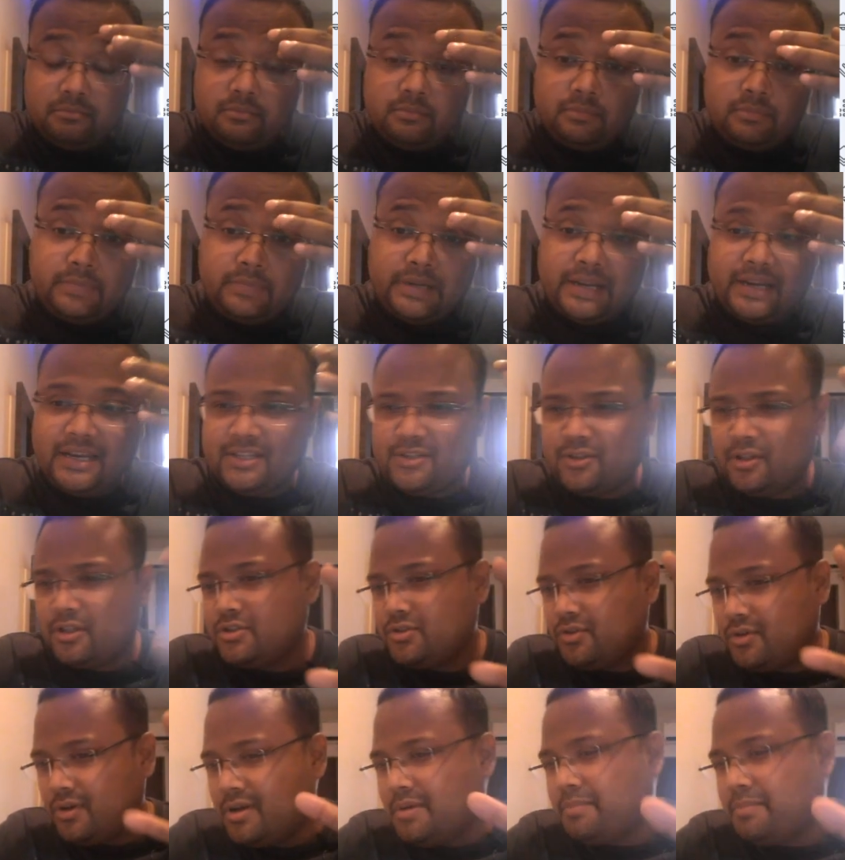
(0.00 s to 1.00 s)
That is
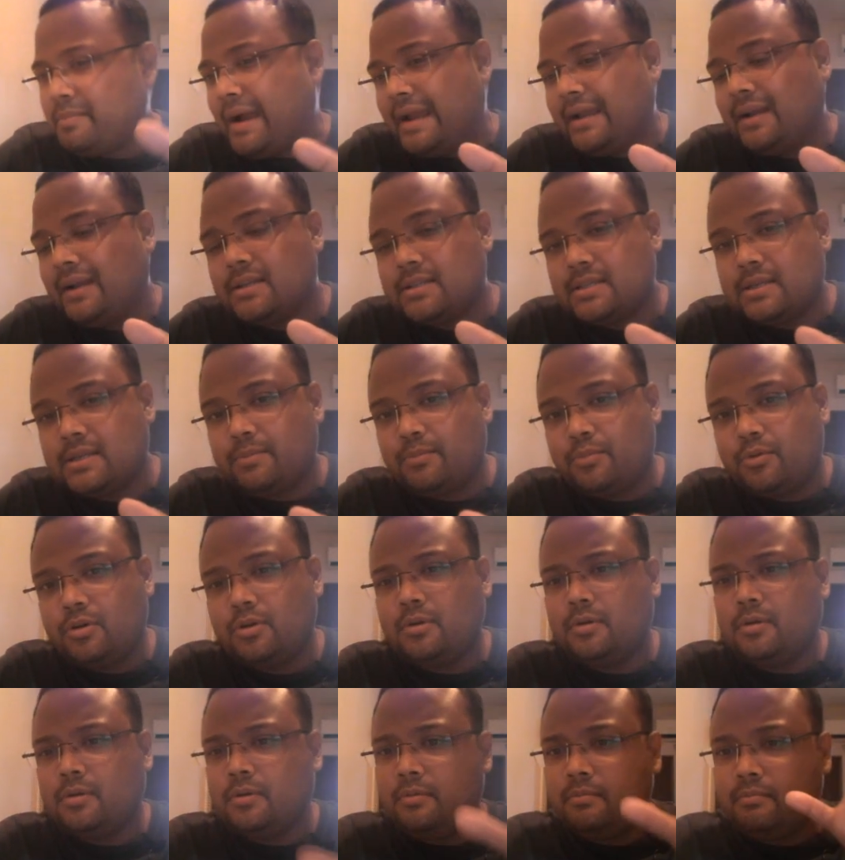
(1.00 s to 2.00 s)
also a minor support,
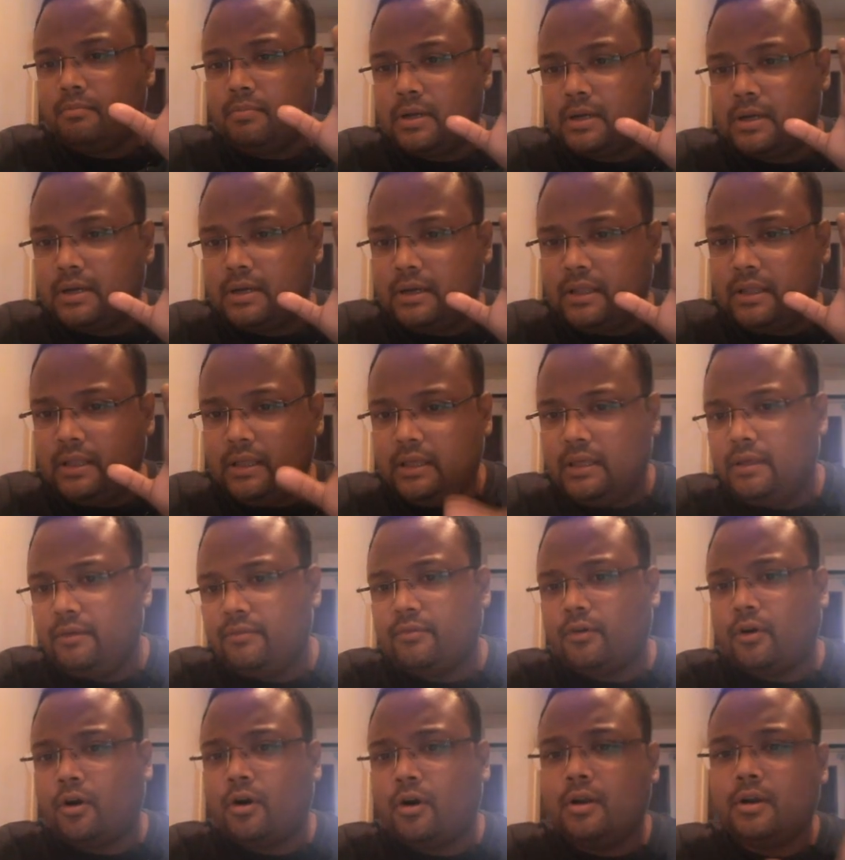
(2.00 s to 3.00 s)
but
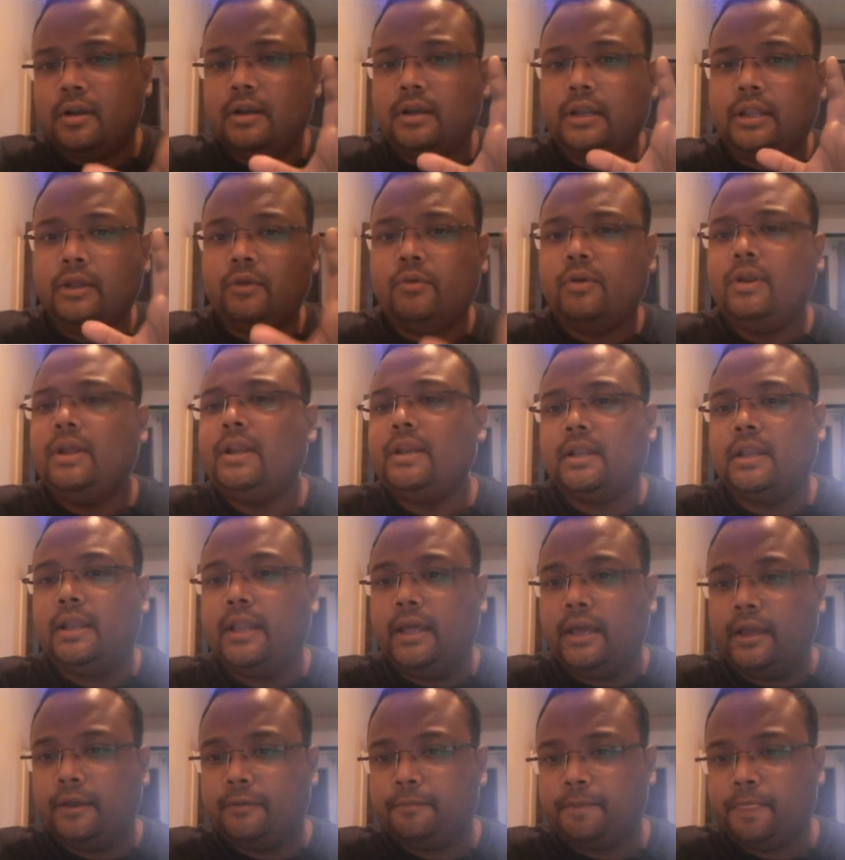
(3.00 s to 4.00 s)
if during the
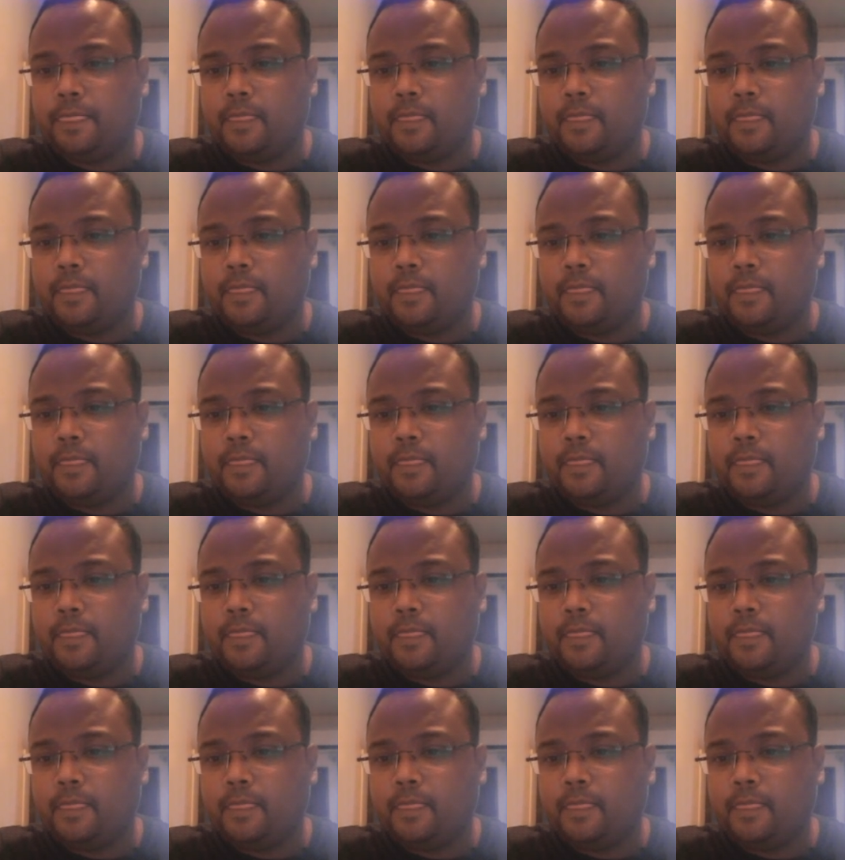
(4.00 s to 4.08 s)
day,